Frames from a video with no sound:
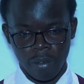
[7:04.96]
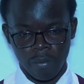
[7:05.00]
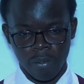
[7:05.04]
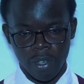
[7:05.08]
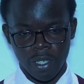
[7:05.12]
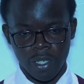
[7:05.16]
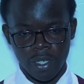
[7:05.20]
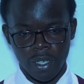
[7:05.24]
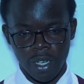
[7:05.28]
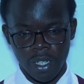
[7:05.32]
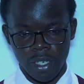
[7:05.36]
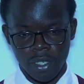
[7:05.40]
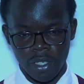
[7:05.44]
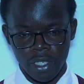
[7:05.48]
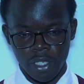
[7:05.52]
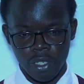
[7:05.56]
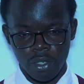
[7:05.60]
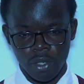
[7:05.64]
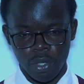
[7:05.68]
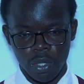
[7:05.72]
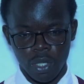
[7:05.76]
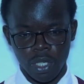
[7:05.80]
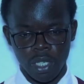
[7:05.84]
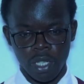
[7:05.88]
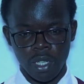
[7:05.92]
verse 19, you
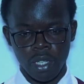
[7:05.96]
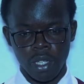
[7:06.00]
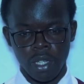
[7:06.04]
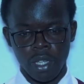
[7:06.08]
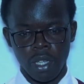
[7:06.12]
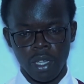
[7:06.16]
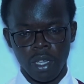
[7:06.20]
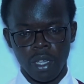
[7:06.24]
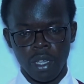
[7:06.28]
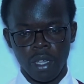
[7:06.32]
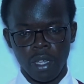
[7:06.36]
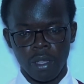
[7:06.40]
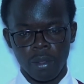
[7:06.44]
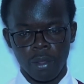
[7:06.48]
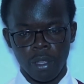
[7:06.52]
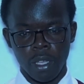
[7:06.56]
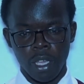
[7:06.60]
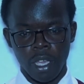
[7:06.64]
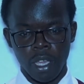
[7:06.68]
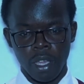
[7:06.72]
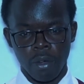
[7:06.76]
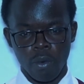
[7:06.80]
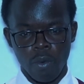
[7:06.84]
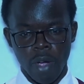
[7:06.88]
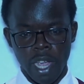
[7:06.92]
see
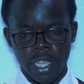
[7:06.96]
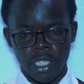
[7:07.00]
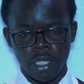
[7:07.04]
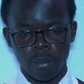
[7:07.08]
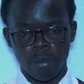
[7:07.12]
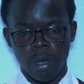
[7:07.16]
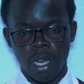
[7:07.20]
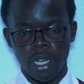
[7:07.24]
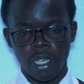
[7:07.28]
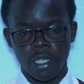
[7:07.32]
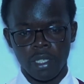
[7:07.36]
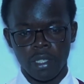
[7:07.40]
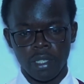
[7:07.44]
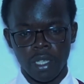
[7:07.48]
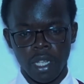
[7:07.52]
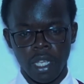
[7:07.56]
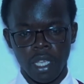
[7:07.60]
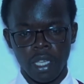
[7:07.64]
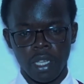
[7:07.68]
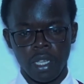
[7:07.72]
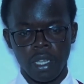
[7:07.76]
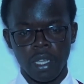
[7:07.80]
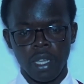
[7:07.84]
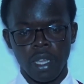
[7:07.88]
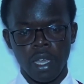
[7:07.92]
the wise man is
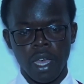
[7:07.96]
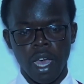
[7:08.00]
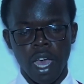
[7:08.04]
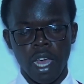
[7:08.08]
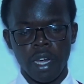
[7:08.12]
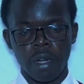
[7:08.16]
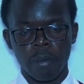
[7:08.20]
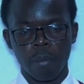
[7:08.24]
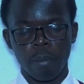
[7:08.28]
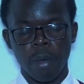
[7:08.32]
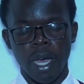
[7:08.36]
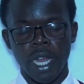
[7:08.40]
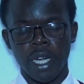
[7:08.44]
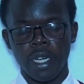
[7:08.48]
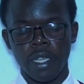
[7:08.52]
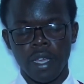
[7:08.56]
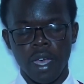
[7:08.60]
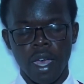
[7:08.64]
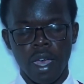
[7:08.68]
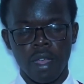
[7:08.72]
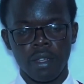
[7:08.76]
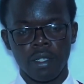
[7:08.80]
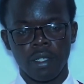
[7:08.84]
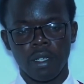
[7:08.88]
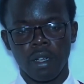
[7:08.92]
saying, and money
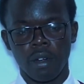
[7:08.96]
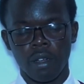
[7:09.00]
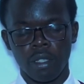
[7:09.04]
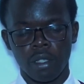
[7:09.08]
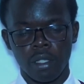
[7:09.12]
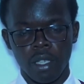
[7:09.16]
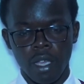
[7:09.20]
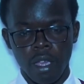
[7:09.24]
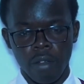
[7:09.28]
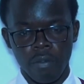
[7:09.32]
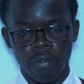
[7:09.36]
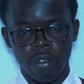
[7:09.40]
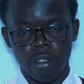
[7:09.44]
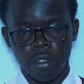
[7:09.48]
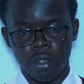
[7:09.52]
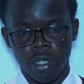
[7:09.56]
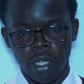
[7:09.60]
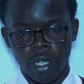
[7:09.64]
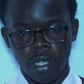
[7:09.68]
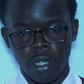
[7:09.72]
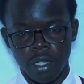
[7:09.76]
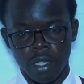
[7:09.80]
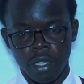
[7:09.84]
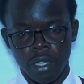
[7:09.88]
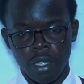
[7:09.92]
answereth
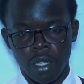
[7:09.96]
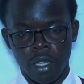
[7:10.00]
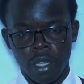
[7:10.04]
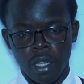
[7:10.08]
everything.